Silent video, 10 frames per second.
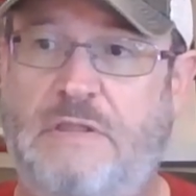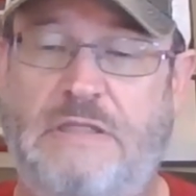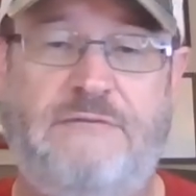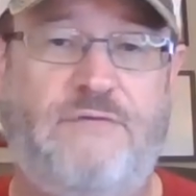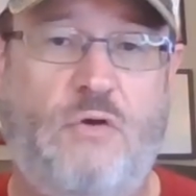
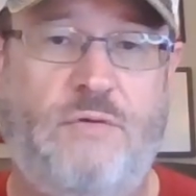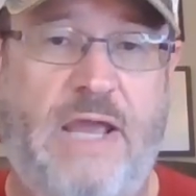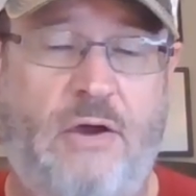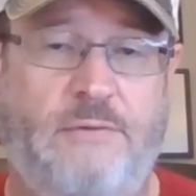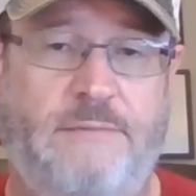Leave no
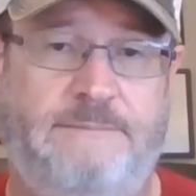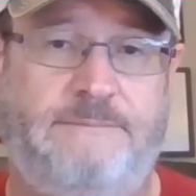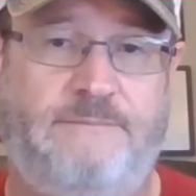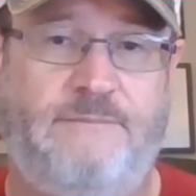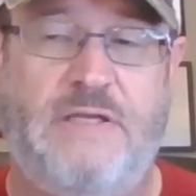doubt.
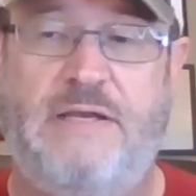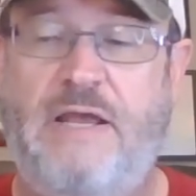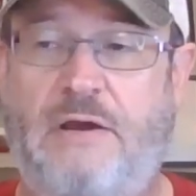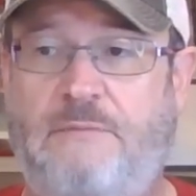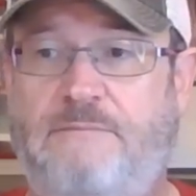
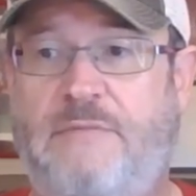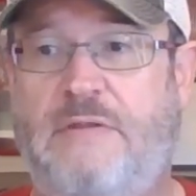Now,